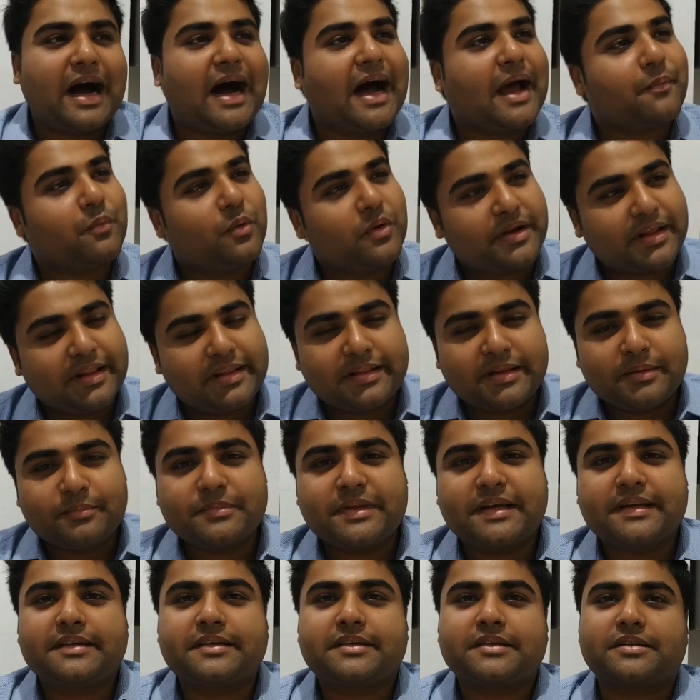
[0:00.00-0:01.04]
I would tell them
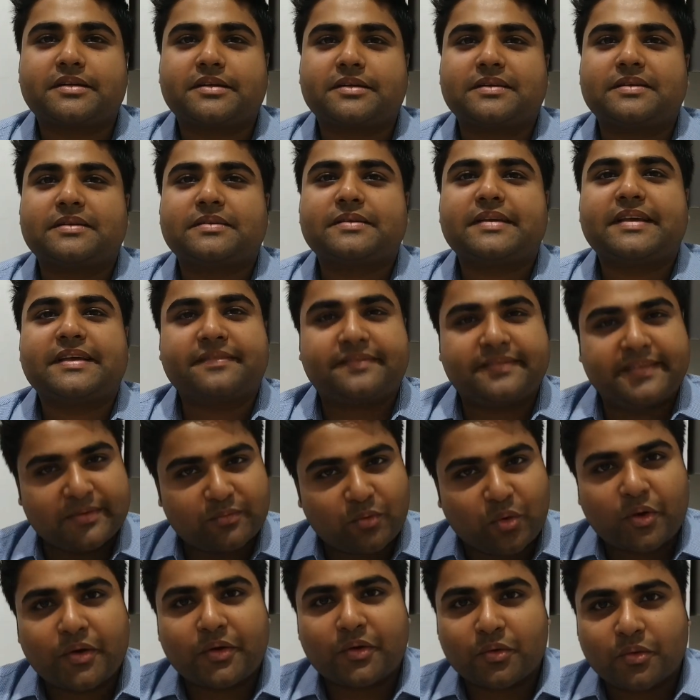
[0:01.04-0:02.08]
that if they
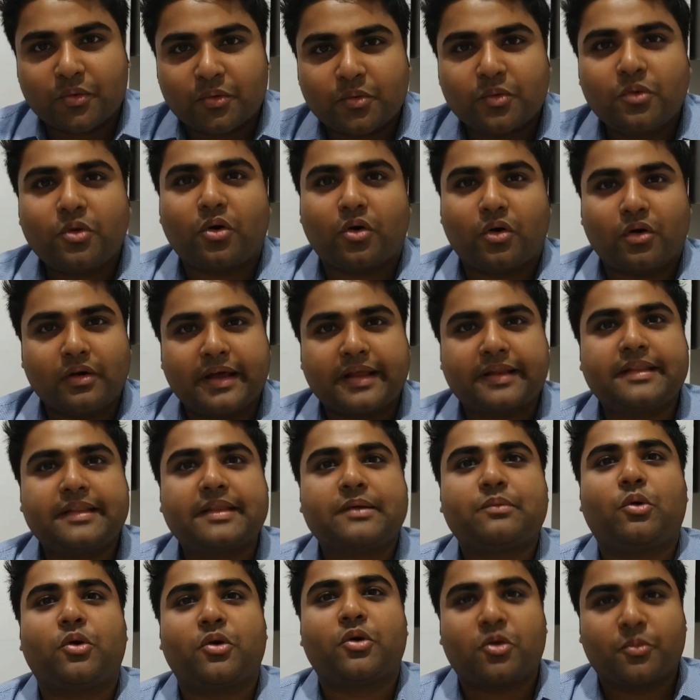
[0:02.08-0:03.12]
want to do law and they
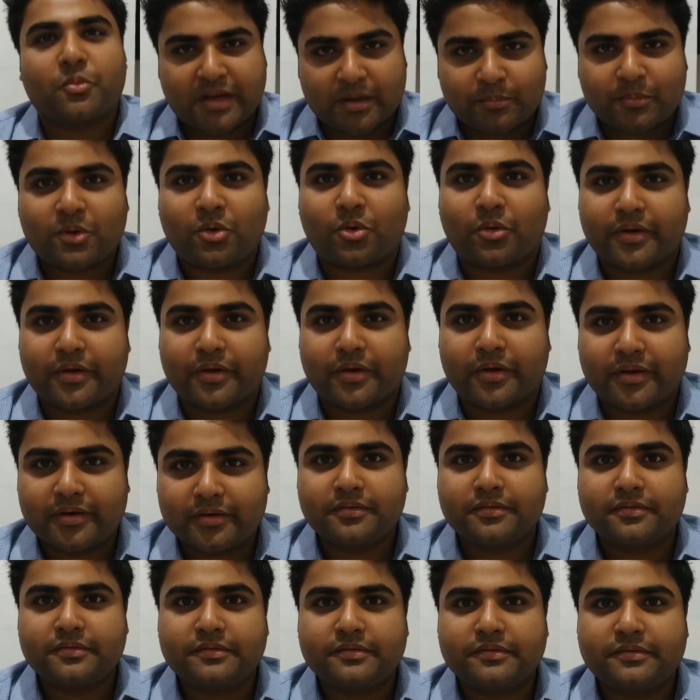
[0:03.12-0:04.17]
want to become a lawyer,
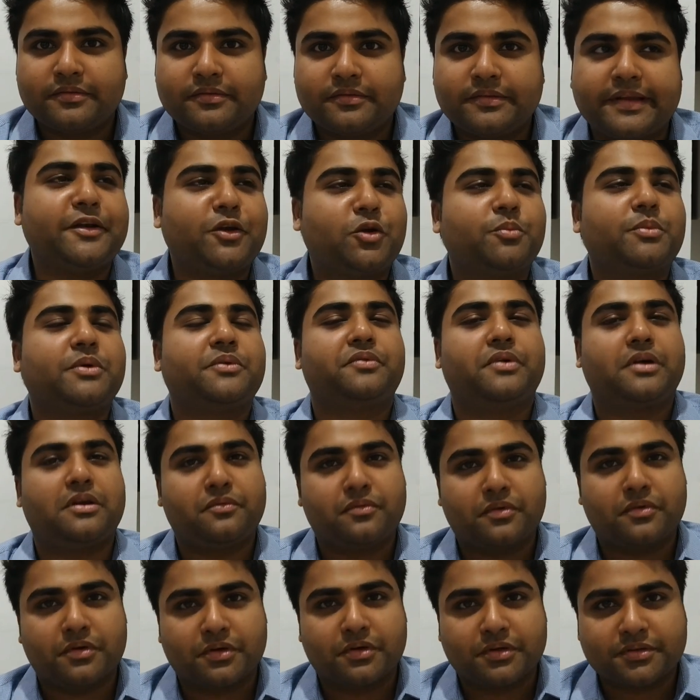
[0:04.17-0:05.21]
they need to be well
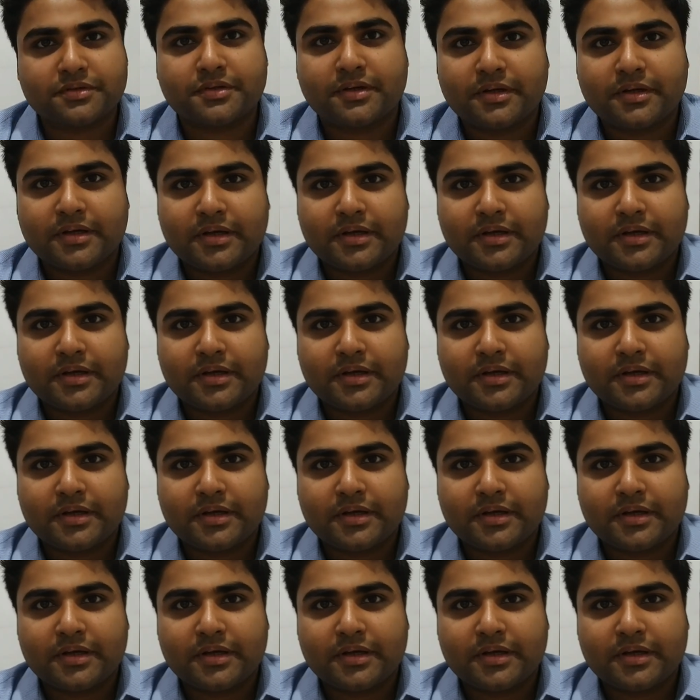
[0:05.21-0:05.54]
versed